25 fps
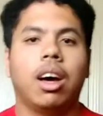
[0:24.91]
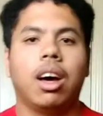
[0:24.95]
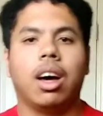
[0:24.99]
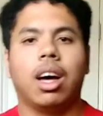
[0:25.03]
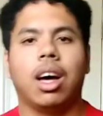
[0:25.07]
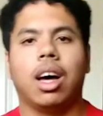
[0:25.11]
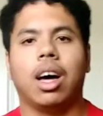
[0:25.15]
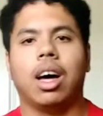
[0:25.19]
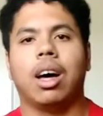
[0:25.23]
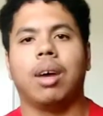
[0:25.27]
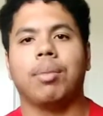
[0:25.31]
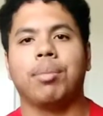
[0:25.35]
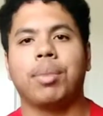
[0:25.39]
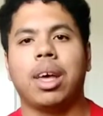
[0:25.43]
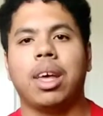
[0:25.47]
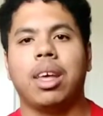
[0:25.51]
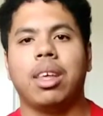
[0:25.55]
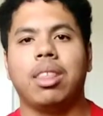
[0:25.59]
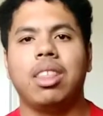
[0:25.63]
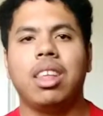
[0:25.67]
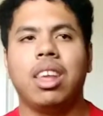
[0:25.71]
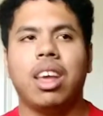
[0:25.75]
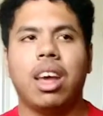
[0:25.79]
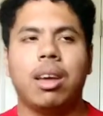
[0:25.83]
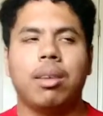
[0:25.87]
Um, I
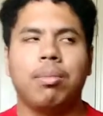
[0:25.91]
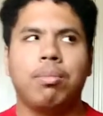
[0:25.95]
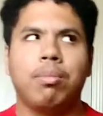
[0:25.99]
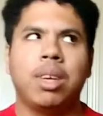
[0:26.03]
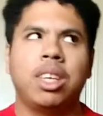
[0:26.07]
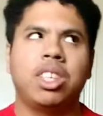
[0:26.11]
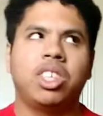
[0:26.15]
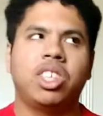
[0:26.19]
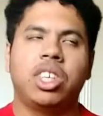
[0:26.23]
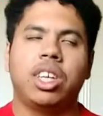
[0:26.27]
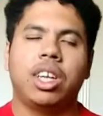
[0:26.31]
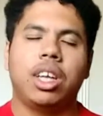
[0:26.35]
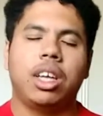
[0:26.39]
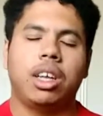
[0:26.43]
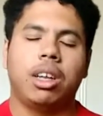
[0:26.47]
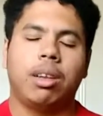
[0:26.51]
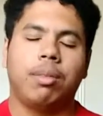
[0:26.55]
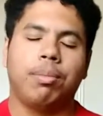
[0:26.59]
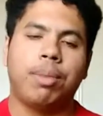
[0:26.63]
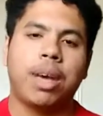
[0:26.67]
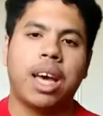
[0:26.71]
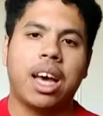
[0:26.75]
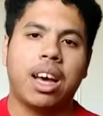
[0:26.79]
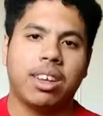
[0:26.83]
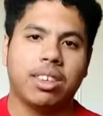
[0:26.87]
think I mentioned it in the
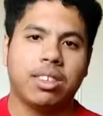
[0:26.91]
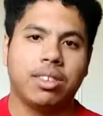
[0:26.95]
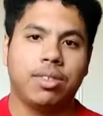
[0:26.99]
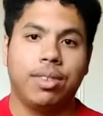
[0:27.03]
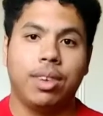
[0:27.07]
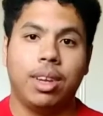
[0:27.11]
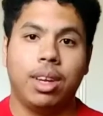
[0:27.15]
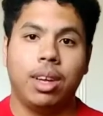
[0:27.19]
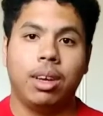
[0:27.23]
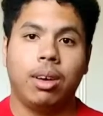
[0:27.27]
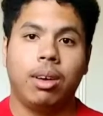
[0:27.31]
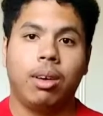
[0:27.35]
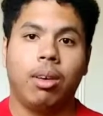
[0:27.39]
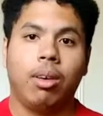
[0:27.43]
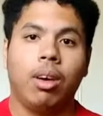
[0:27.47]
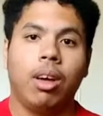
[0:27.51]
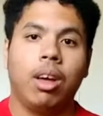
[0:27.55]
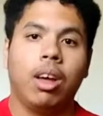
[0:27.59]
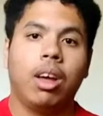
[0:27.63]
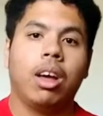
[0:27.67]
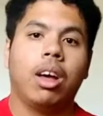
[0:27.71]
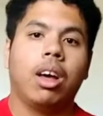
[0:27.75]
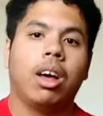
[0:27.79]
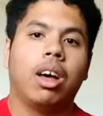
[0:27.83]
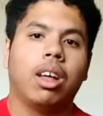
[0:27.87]
past video,
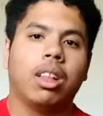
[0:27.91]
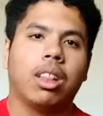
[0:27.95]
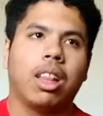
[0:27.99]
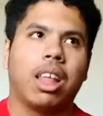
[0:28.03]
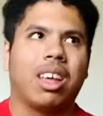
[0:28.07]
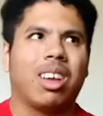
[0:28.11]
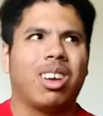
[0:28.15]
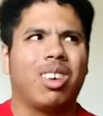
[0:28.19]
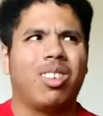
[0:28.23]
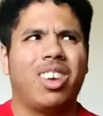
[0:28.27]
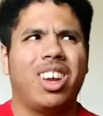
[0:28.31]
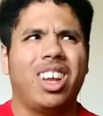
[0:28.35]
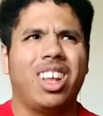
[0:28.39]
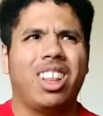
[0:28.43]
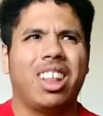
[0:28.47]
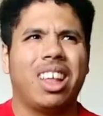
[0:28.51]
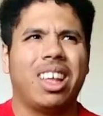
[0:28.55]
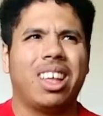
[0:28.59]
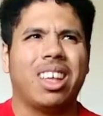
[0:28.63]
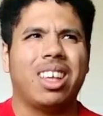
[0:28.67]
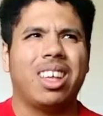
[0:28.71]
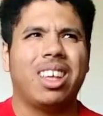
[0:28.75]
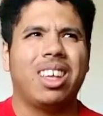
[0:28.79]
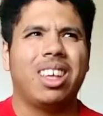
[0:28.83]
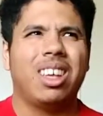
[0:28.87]
like already
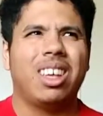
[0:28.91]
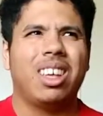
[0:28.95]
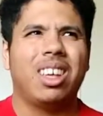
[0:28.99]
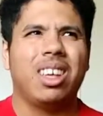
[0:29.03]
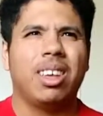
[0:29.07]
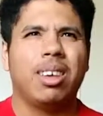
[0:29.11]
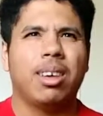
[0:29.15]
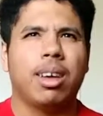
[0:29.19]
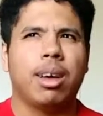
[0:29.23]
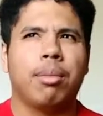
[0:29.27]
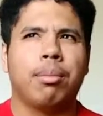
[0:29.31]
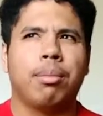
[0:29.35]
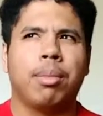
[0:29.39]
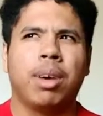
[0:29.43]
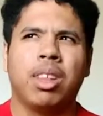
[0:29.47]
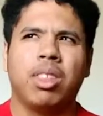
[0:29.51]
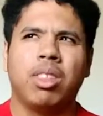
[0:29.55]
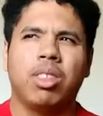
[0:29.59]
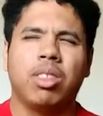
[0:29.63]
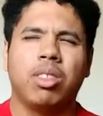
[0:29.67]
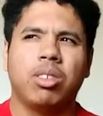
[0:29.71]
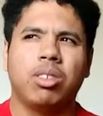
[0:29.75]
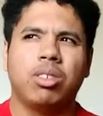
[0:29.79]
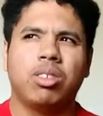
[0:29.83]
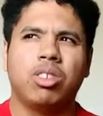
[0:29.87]
like a month
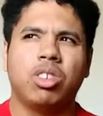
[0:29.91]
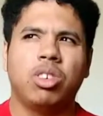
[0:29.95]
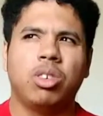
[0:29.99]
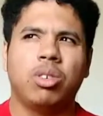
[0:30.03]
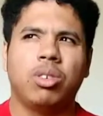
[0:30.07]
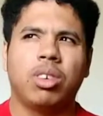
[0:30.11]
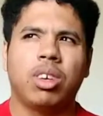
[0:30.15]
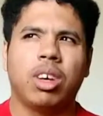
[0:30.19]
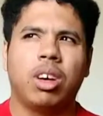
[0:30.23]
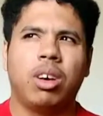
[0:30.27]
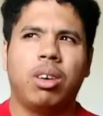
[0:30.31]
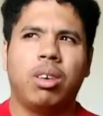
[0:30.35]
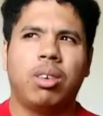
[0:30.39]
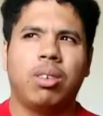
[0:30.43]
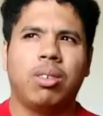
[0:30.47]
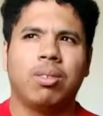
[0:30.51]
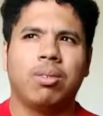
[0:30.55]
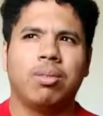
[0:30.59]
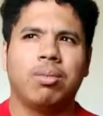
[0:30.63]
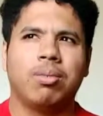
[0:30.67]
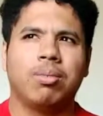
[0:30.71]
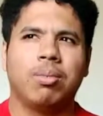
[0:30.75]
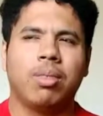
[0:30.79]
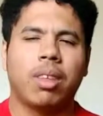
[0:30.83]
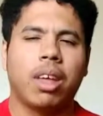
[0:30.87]
or two ago
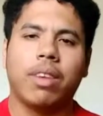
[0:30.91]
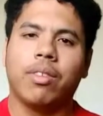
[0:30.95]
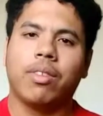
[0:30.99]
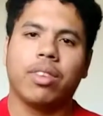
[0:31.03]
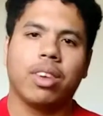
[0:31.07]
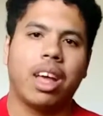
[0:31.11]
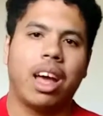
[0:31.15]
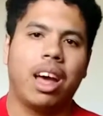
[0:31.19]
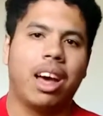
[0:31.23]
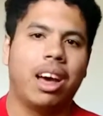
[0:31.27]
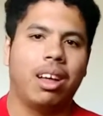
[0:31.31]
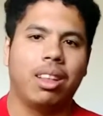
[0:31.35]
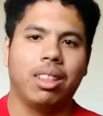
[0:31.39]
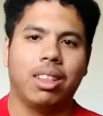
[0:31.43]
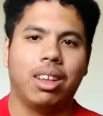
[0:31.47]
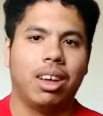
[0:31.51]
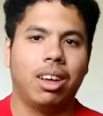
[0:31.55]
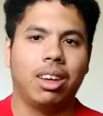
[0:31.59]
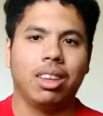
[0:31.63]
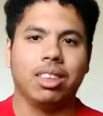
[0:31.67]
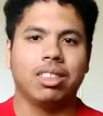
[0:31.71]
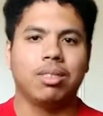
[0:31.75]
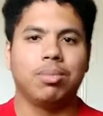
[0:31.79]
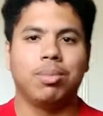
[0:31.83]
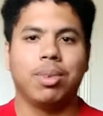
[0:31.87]
I forgot how
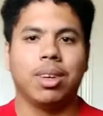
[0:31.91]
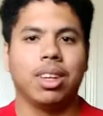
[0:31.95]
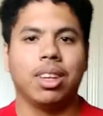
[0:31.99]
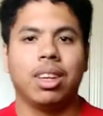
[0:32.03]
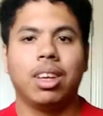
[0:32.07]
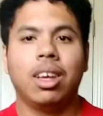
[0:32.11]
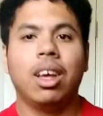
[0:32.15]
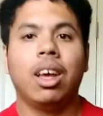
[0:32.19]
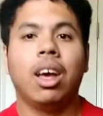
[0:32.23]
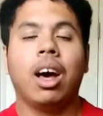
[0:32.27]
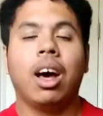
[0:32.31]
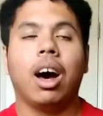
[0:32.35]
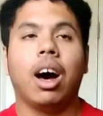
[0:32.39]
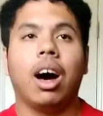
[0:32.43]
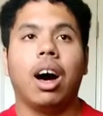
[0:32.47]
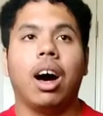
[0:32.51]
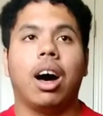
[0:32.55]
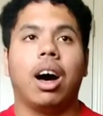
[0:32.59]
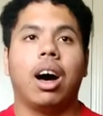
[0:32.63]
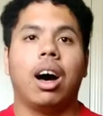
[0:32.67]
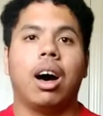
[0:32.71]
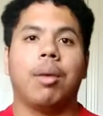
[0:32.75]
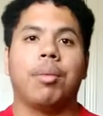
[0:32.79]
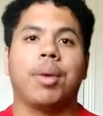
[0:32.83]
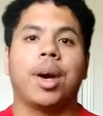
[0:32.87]
long it's been.
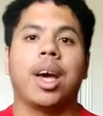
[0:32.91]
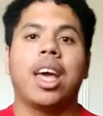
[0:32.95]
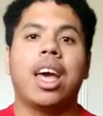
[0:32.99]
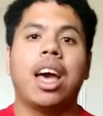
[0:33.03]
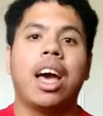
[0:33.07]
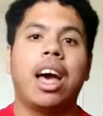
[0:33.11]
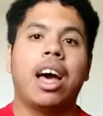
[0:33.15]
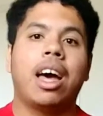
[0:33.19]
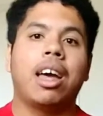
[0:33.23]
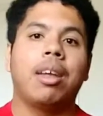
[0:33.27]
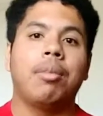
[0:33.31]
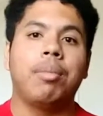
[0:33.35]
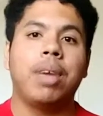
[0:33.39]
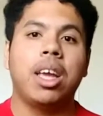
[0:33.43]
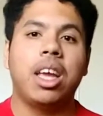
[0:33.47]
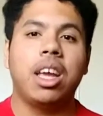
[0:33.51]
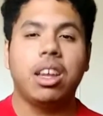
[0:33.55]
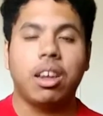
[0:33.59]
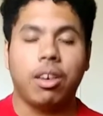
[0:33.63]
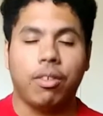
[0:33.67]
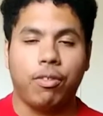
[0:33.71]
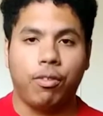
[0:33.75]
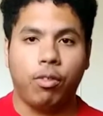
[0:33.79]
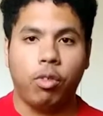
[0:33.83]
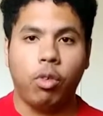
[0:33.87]
Um, I had
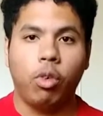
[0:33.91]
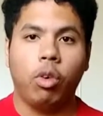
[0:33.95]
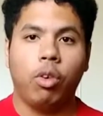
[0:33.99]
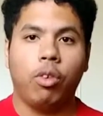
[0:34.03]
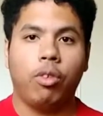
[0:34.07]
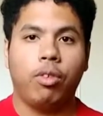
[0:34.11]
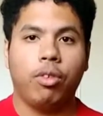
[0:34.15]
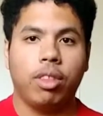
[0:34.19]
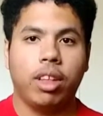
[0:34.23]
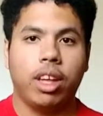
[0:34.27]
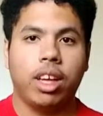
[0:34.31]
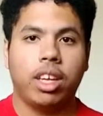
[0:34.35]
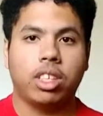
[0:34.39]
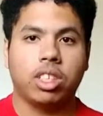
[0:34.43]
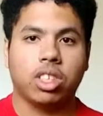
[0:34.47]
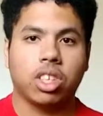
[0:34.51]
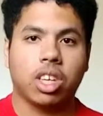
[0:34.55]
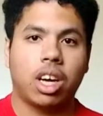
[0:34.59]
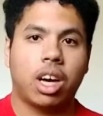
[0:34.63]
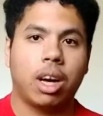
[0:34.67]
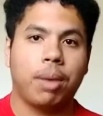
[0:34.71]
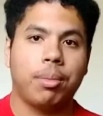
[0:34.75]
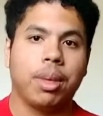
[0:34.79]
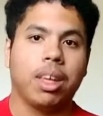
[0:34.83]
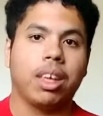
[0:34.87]
made a full-fledged
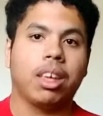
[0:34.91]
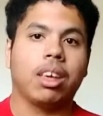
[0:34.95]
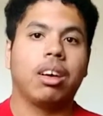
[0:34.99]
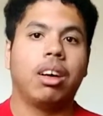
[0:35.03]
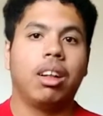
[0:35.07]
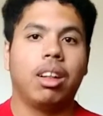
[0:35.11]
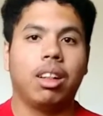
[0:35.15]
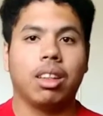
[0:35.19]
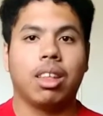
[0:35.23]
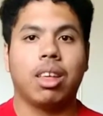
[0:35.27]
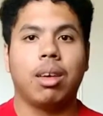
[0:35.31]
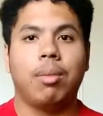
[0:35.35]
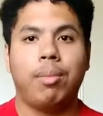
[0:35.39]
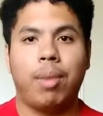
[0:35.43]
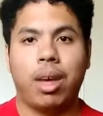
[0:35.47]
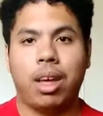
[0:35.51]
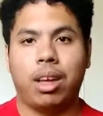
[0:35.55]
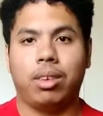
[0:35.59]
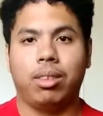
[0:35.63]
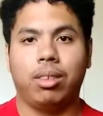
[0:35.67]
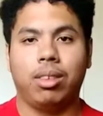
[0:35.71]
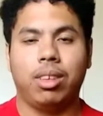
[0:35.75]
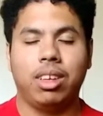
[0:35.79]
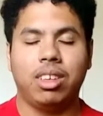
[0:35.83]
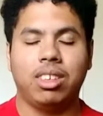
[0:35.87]
comic called
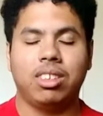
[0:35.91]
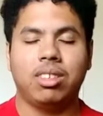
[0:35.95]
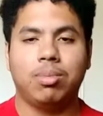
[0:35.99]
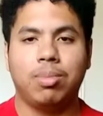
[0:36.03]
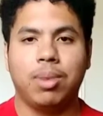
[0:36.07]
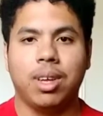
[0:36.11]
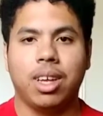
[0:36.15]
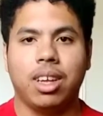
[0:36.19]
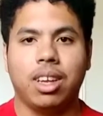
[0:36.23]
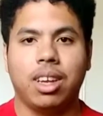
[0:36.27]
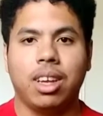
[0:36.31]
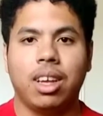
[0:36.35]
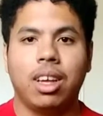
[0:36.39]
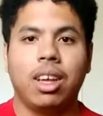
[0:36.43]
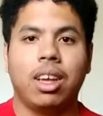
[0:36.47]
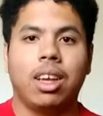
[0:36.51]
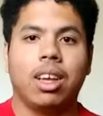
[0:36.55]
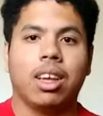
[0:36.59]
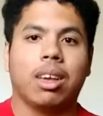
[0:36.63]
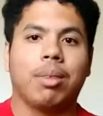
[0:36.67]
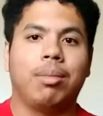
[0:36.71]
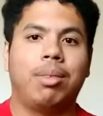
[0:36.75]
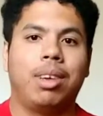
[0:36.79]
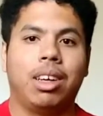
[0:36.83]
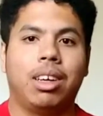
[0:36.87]
Commando Link Speed.
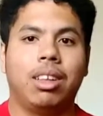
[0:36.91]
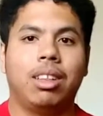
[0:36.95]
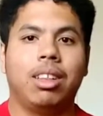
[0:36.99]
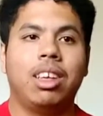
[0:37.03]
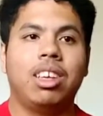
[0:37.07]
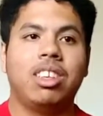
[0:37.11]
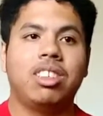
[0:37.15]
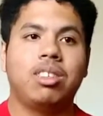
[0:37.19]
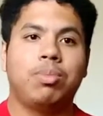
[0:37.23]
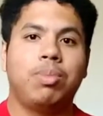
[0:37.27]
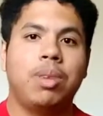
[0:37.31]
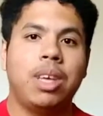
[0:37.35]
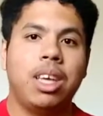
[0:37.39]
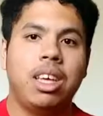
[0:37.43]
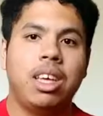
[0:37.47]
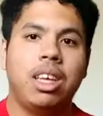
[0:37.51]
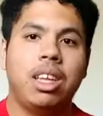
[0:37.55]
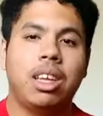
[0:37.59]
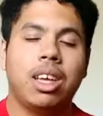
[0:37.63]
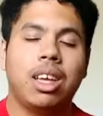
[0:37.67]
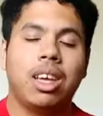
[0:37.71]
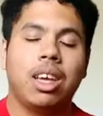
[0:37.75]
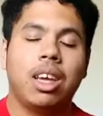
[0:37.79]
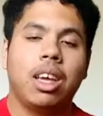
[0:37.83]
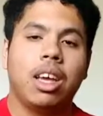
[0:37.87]
Commando Link
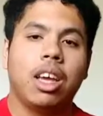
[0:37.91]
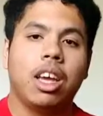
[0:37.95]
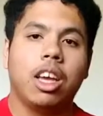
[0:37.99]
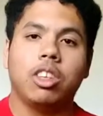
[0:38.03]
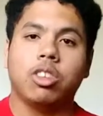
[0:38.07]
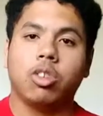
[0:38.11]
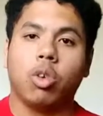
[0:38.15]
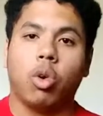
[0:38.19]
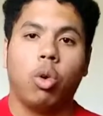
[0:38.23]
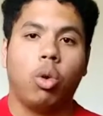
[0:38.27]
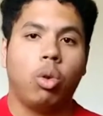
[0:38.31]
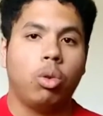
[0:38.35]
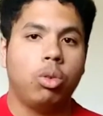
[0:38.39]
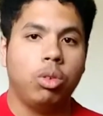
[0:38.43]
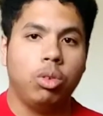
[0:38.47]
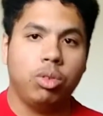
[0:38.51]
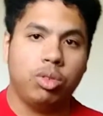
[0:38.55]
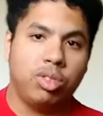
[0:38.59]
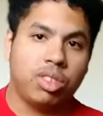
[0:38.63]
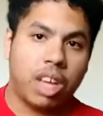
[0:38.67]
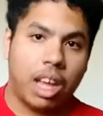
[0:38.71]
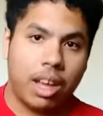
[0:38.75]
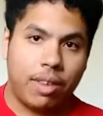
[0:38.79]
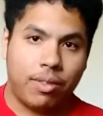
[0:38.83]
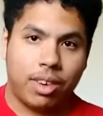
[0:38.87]
Speed is a whole new
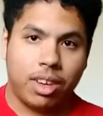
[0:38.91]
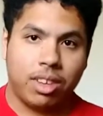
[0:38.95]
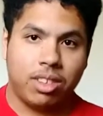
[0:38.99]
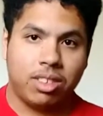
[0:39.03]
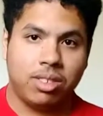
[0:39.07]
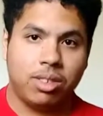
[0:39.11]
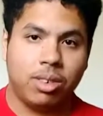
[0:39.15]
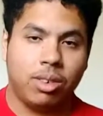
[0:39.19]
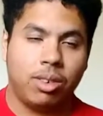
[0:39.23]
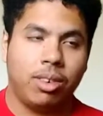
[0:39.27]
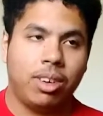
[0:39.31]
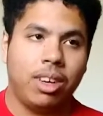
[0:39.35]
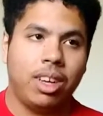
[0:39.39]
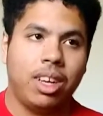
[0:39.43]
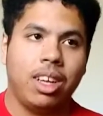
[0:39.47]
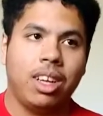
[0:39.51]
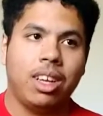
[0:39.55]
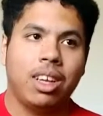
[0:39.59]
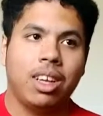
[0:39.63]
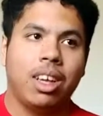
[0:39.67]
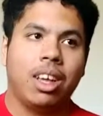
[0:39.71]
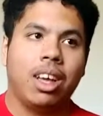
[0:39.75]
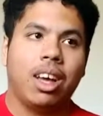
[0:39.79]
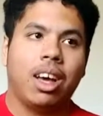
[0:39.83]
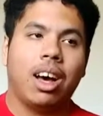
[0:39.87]
sci-fi story
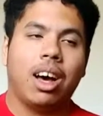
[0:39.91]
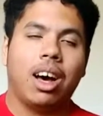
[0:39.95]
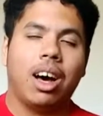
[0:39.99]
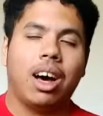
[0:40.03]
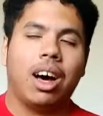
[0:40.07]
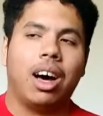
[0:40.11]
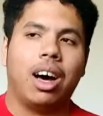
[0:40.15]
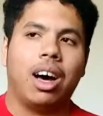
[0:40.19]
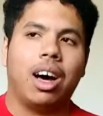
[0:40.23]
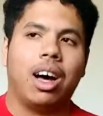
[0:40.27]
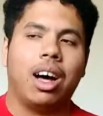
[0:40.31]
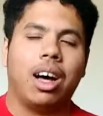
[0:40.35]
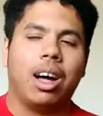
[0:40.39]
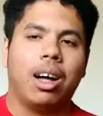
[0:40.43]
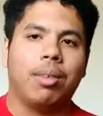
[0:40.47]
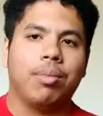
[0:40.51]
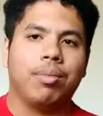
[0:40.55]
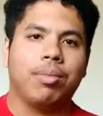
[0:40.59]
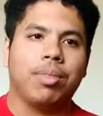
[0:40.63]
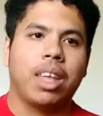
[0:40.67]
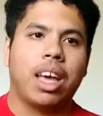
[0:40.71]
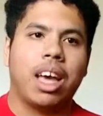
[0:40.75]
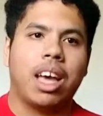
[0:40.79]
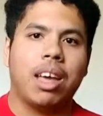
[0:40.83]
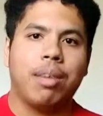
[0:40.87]

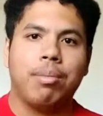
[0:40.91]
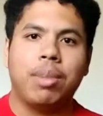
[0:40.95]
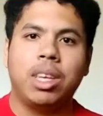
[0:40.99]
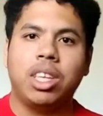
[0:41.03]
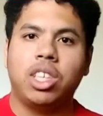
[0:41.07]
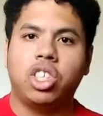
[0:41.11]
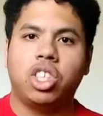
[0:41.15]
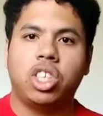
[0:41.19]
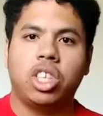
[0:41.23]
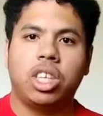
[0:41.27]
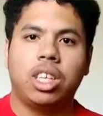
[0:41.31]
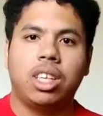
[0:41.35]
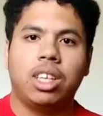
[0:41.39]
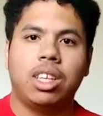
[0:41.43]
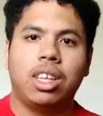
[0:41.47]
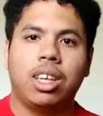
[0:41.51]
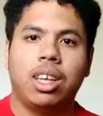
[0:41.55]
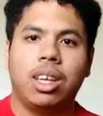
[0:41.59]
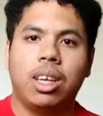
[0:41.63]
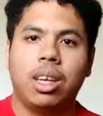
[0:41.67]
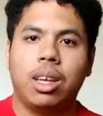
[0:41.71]
um, that I mentioned